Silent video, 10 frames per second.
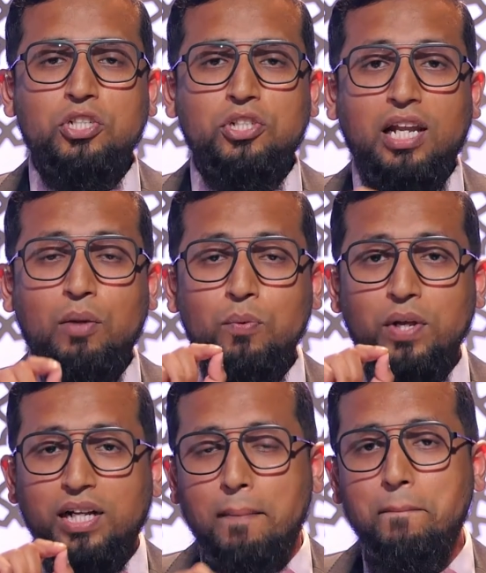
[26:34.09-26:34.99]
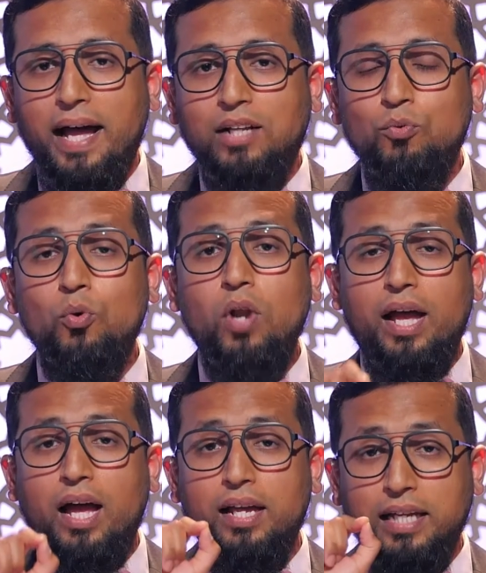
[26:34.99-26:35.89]
Inshallah, when we come back, we'll
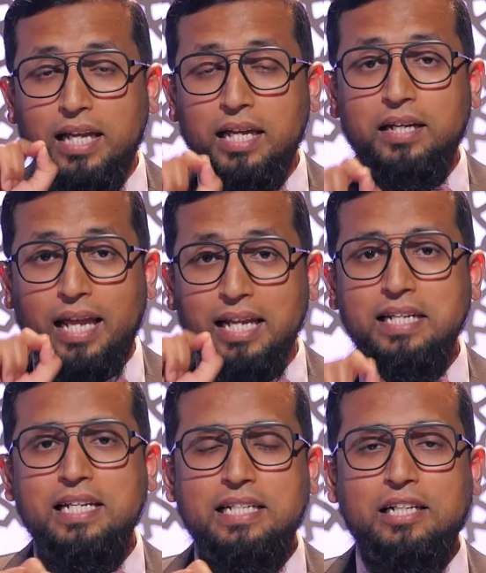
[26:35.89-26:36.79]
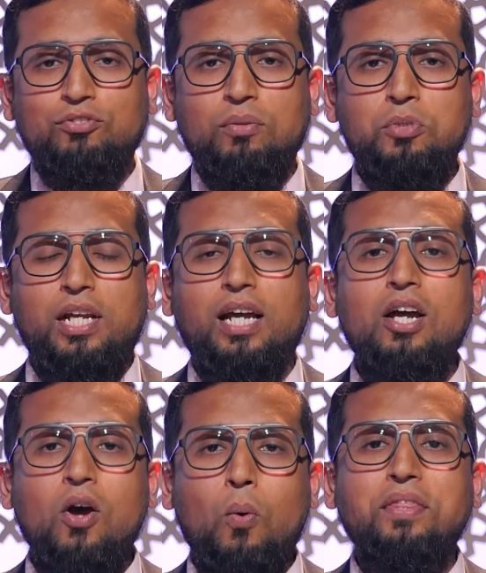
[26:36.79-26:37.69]
hear in details from Sheikh
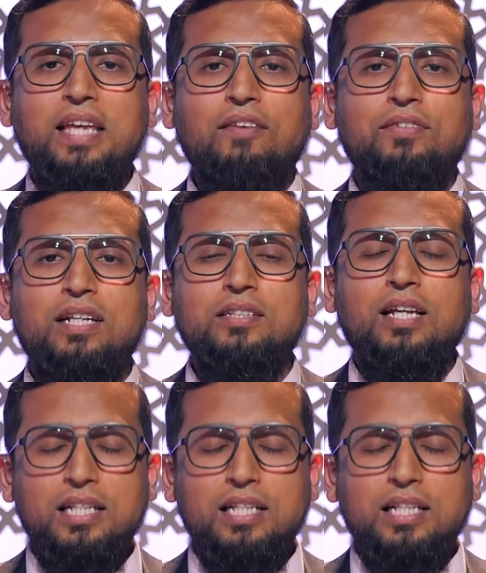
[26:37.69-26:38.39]
with evidence.